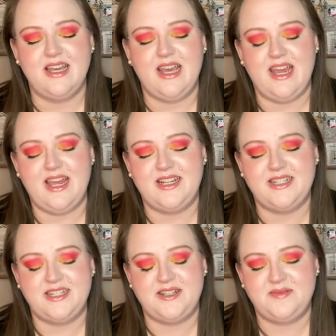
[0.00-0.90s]

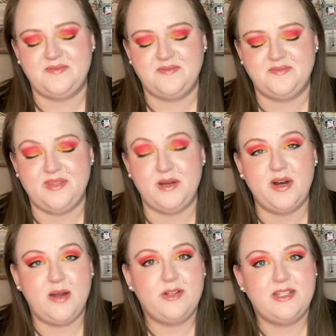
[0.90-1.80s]
and they were
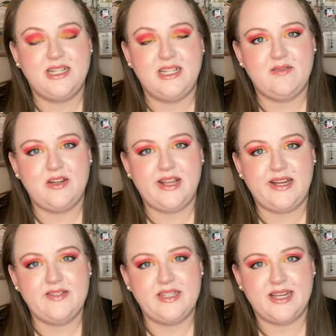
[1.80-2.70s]
able to live their
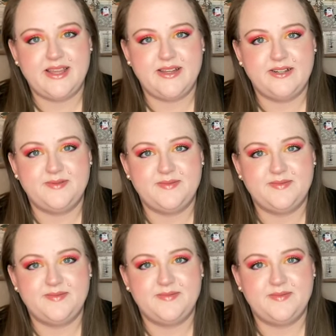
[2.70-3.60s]
lives together
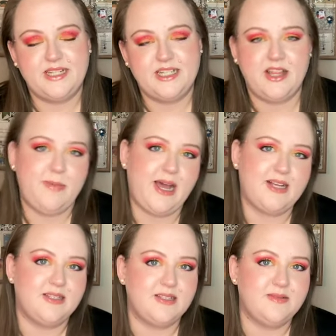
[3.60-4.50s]
until they
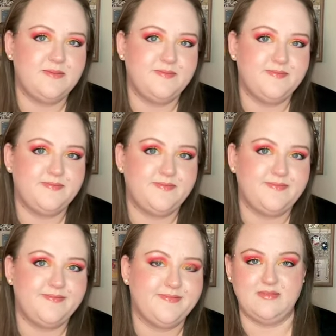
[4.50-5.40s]
passed.
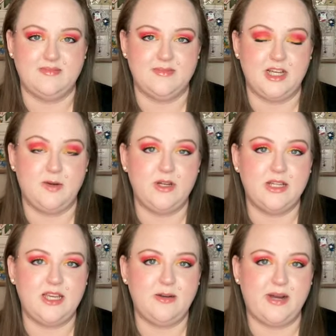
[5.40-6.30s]
I
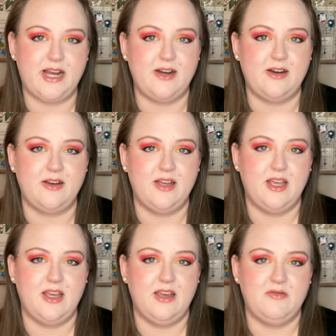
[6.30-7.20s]
really admire,
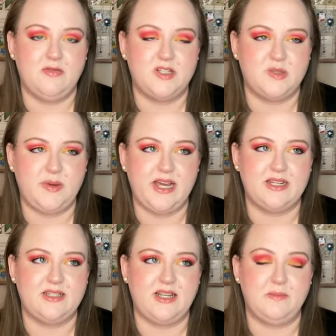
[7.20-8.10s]

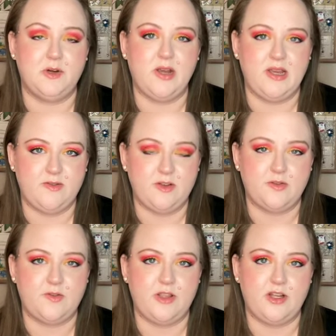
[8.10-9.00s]
respect, and I'm grateful
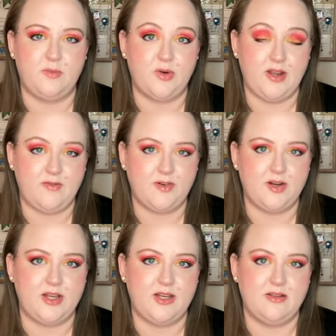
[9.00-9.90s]
for their
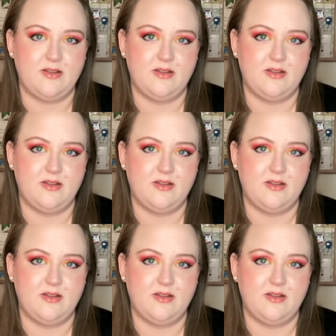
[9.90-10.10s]
bravery